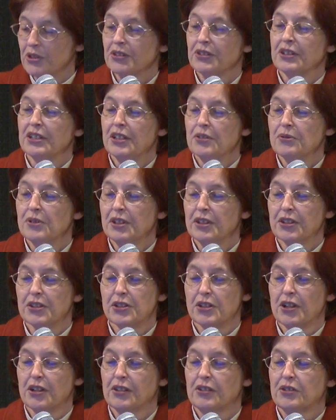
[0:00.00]
and I want to
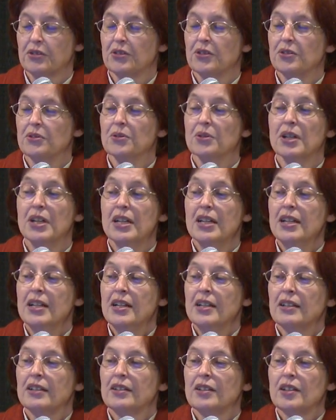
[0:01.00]
talk to you
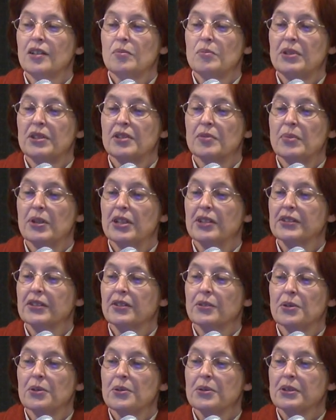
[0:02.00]
a little bit about
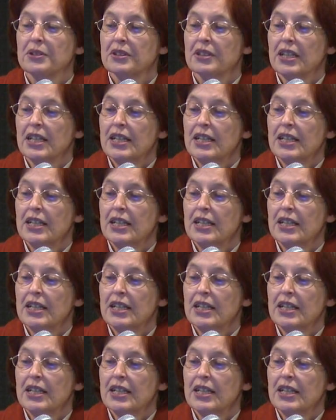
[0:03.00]
those.